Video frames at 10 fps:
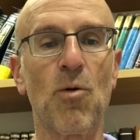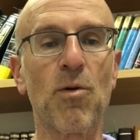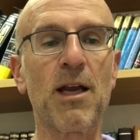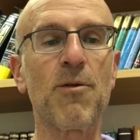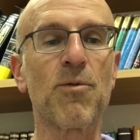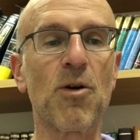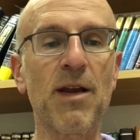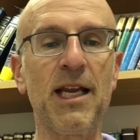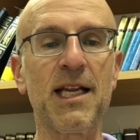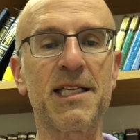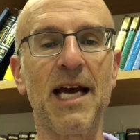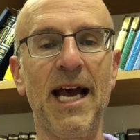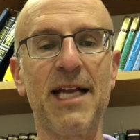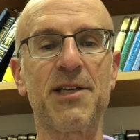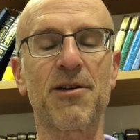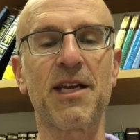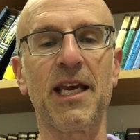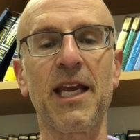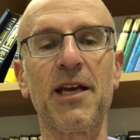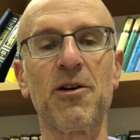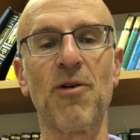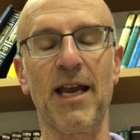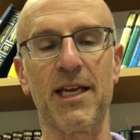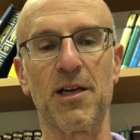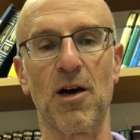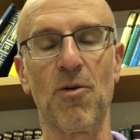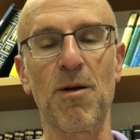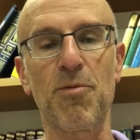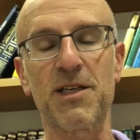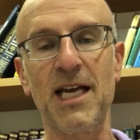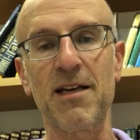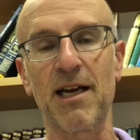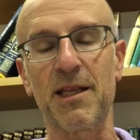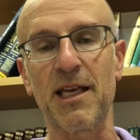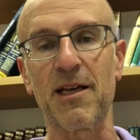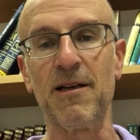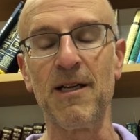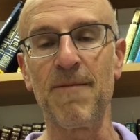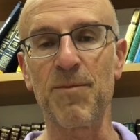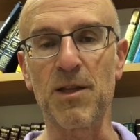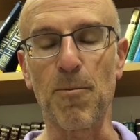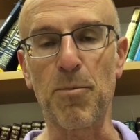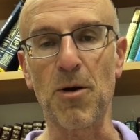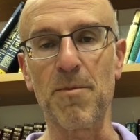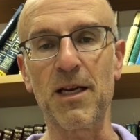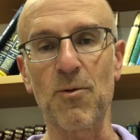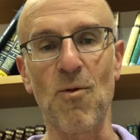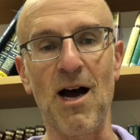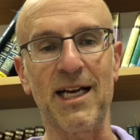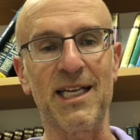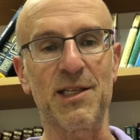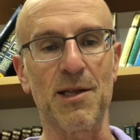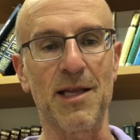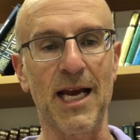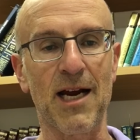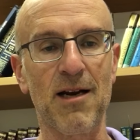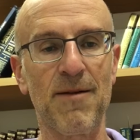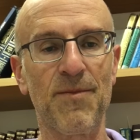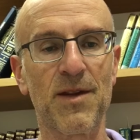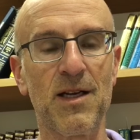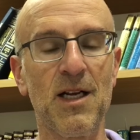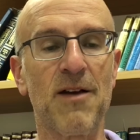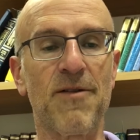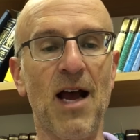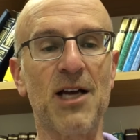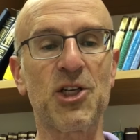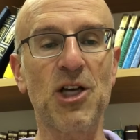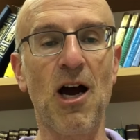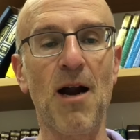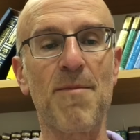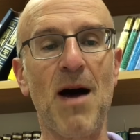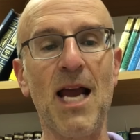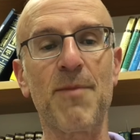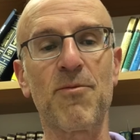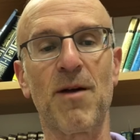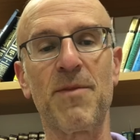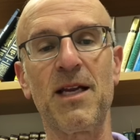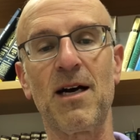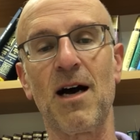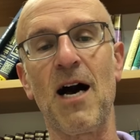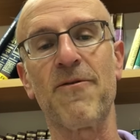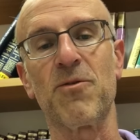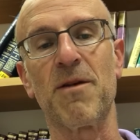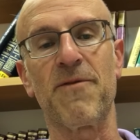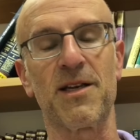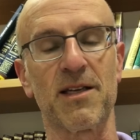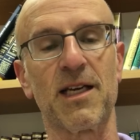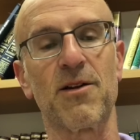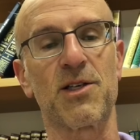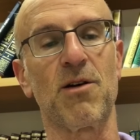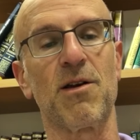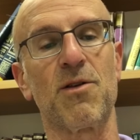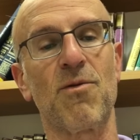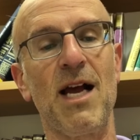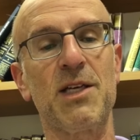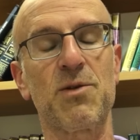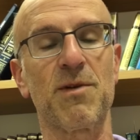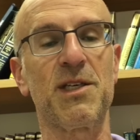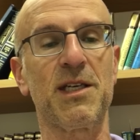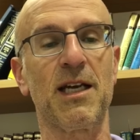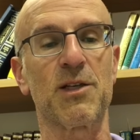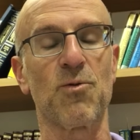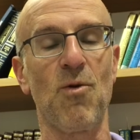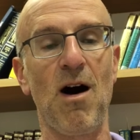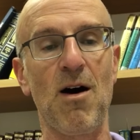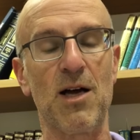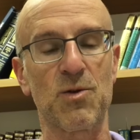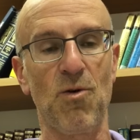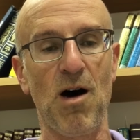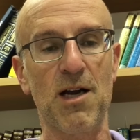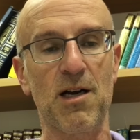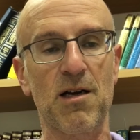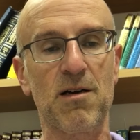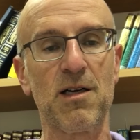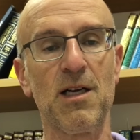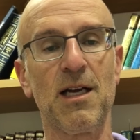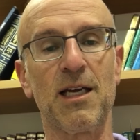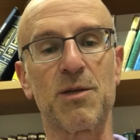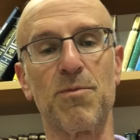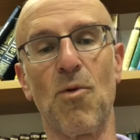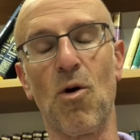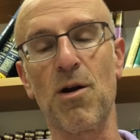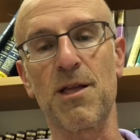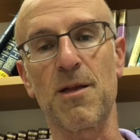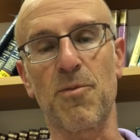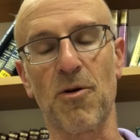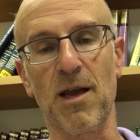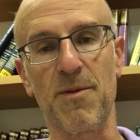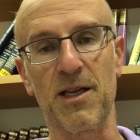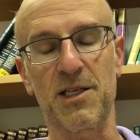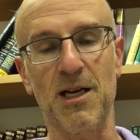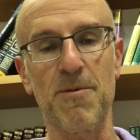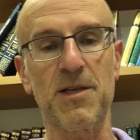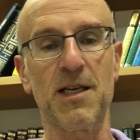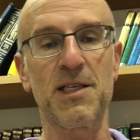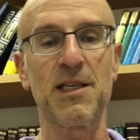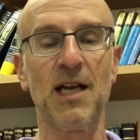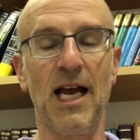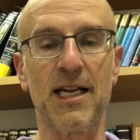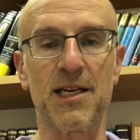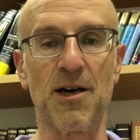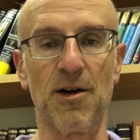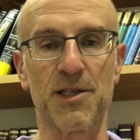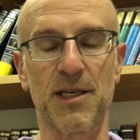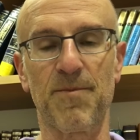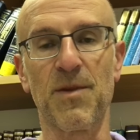we ro'ina teheter ki'ilu eino, we pretend like the permitted wine isn't there. V'hashar ma'im rabin alav umevatlinoto, and the rest we see as water is more than the prohibited substance and annuls it.